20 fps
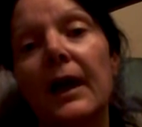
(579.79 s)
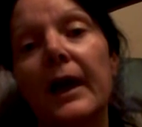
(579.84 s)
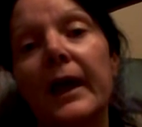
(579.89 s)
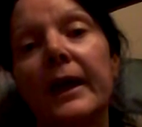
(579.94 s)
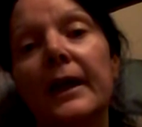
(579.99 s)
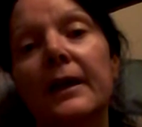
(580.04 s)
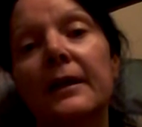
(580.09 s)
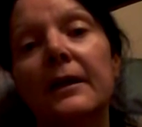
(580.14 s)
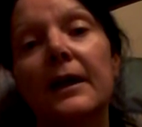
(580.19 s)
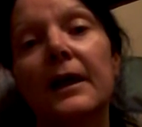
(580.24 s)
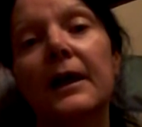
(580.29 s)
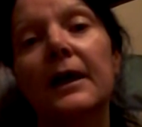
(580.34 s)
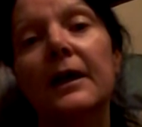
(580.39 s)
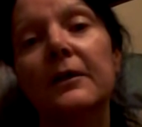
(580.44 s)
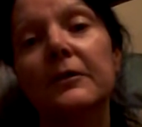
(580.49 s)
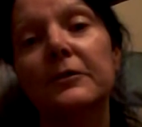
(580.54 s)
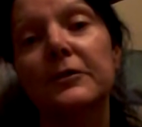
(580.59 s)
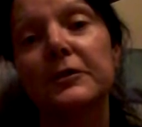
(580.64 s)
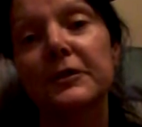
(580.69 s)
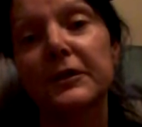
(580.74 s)
And
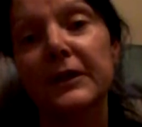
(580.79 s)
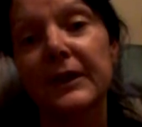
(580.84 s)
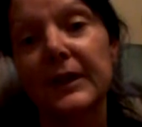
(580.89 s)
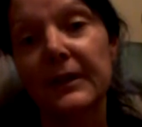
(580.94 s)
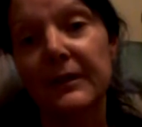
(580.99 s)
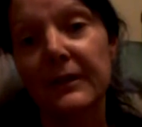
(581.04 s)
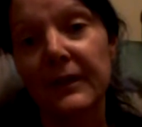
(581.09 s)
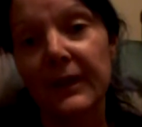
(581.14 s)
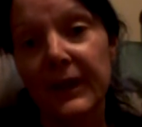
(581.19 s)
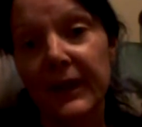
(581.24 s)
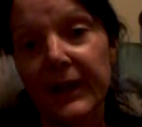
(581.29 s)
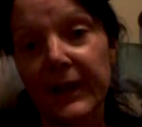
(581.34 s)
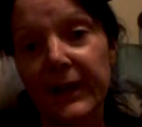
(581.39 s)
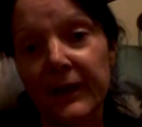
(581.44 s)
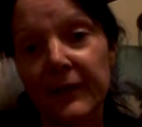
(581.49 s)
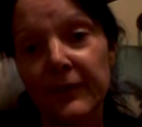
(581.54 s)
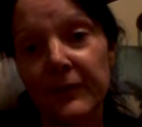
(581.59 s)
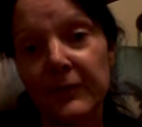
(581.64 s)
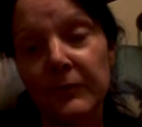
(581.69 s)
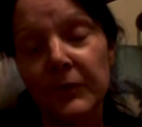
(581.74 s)
I've seen the
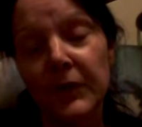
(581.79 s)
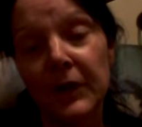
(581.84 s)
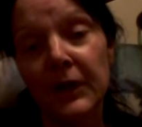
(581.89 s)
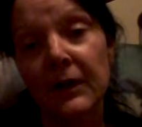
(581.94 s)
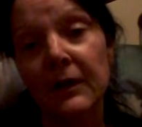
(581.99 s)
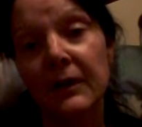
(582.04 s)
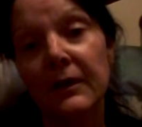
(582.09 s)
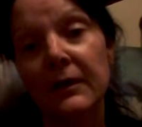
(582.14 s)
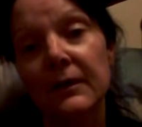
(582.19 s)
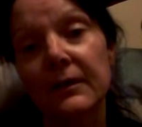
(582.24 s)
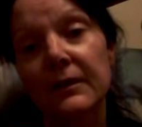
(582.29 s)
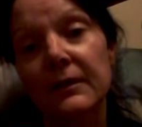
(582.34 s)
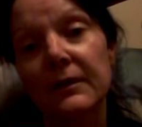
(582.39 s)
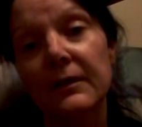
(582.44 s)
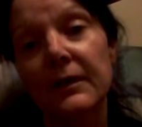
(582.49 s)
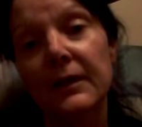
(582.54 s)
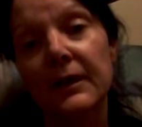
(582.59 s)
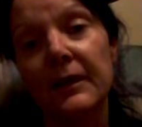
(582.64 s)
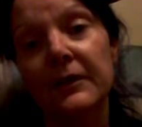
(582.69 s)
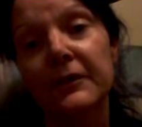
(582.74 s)
hand of
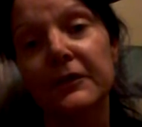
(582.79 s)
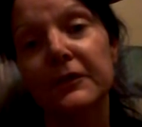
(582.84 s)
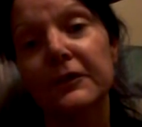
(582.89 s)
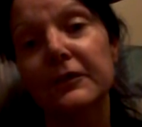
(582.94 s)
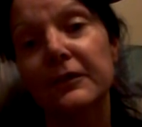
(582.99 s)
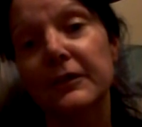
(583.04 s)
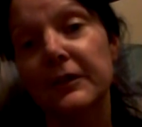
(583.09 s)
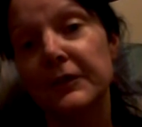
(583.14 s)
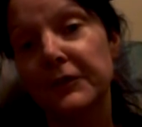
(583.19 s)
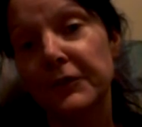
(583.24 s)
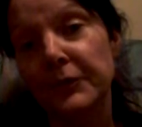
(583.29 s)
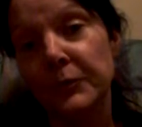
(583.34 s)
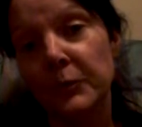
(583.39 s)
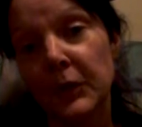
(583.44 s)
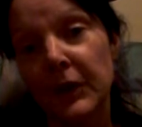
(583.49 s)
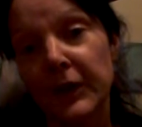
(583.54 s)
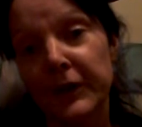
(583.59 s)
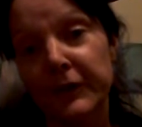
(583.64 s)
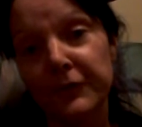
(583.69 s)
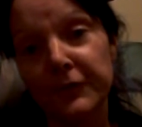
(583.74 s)
God in
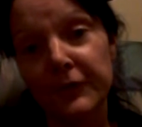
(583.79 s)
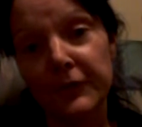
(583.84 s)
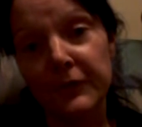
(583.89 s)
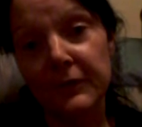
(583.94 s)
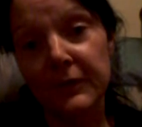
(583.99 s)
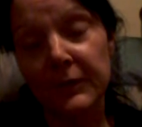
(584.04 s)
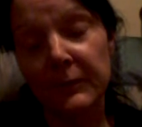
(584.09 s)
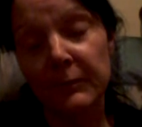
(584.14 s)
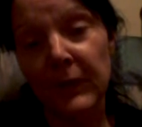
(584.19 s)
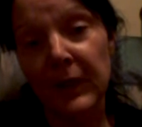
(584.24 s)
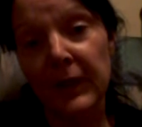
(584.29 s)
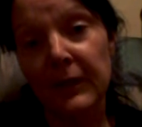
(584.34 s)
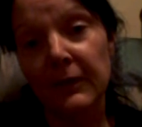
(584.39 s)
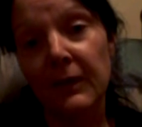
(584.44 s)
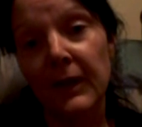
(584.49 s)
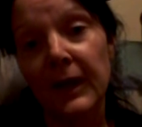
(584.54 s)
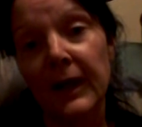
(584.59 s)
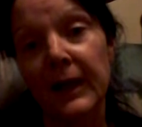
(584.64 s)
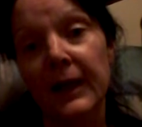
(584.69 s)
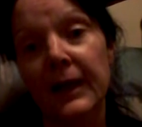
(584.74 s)
situations in my
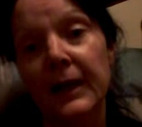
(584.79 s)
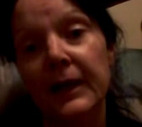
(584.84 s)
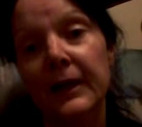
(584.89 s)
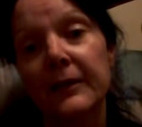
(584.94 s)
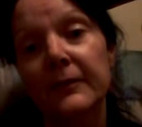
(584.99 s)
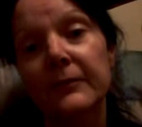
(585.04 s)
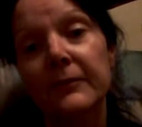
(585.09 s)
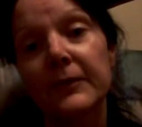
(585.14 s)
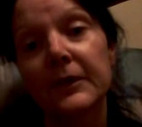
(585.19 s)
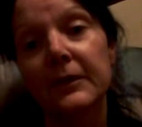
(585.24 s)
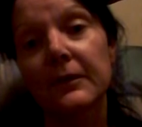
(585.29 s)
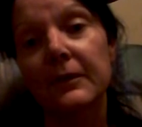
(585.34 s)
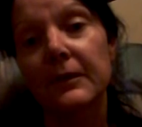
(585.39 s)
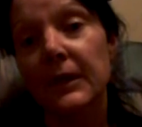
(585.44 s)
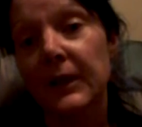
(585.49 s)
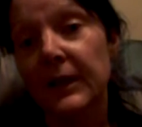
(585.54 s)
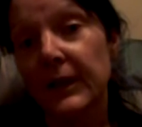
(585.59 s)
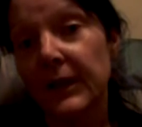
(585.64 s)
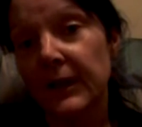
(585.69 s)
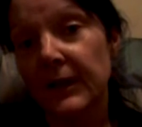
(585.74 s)
life and
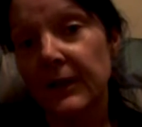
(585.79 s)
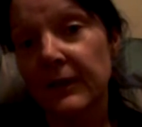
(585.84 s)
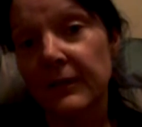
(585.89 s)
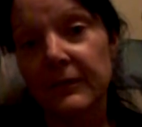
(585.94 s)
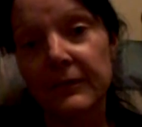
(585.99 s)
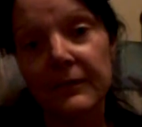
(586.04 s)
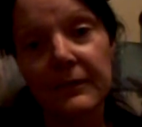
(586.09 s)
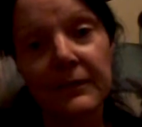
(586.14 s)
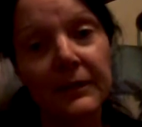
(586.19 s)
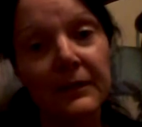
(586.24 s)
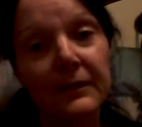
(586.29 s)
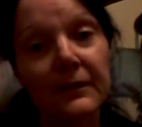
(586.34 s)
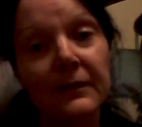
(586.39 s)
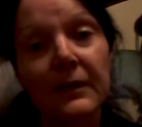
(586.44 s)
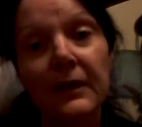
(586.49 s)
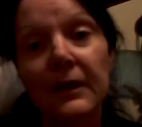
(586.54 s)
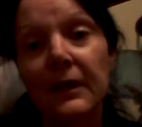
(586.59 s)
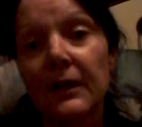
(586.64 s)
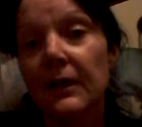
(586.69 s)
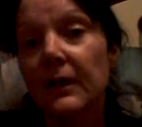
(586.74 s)
things that
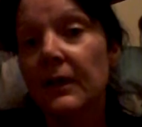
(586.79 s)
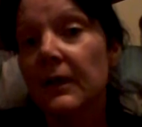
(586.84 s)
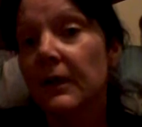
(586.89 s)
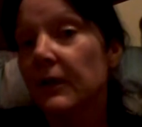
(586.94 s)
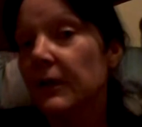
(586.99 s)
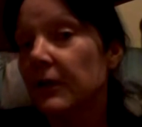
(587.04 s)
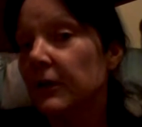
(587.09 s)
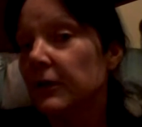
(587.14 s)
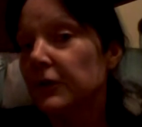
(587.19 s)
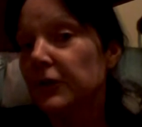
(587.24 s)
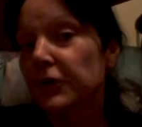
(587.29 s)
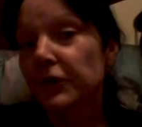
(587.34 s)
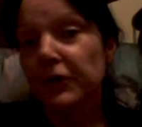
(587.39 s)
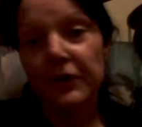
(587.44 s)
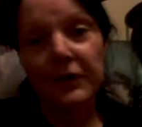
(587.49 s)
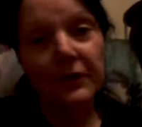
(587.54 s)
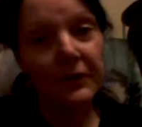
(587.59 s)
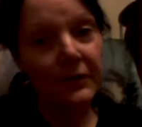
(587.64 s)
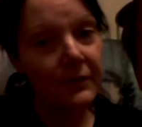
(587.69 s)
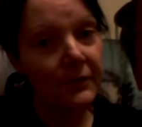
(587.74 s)

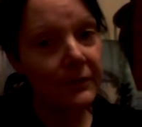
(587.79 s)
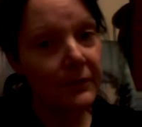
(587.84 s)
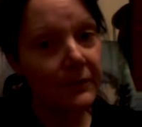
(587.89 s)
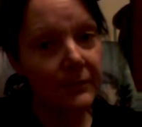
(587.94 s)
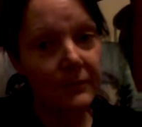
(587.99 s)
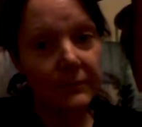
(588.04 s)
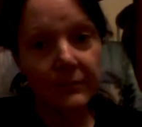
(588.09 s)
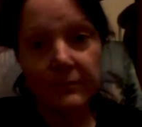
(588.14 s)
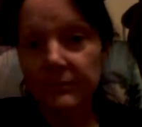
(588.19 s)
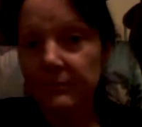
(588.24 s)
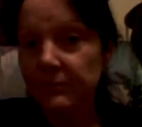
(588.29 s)
shouldn't